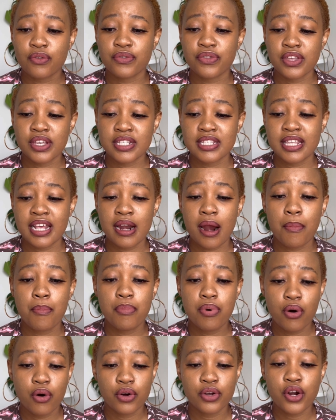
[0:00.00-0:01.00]
things that I
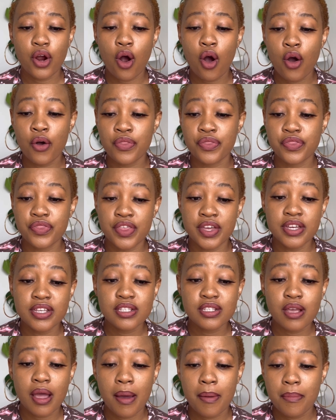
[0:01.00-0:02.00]
put on
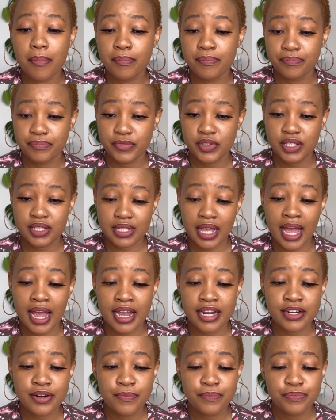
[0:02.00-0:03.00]
this
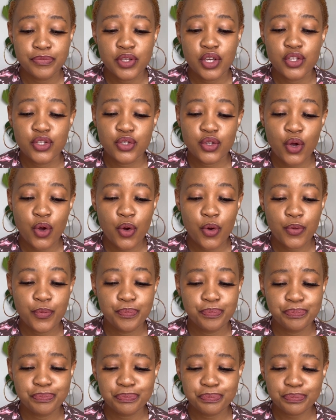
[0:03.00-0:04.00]
side. So
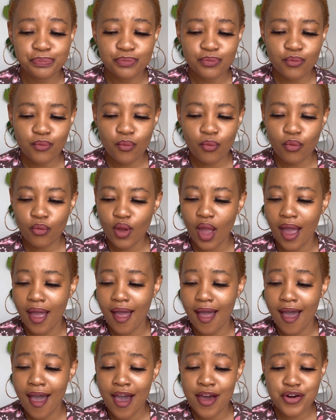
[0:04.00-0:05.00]

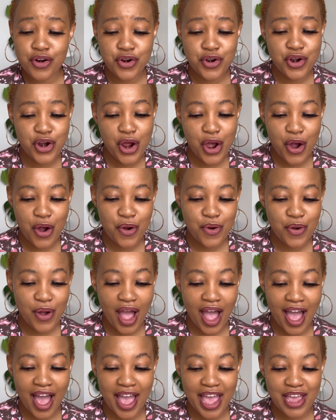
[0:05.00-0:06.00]
I don't know
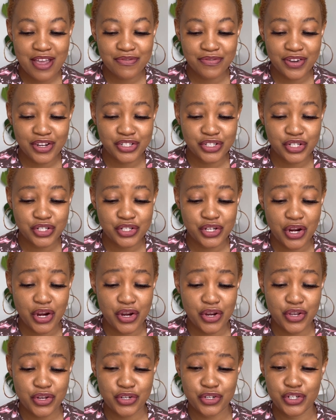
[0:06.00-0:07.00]
if I should
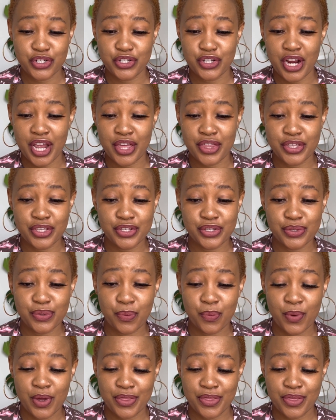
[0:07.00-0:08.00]
share this
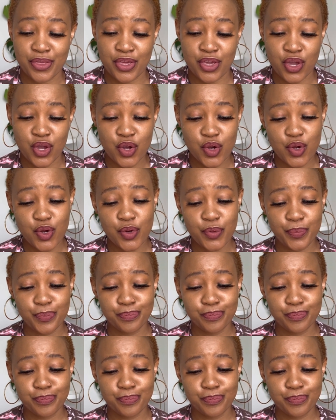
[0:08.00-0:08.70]
with you.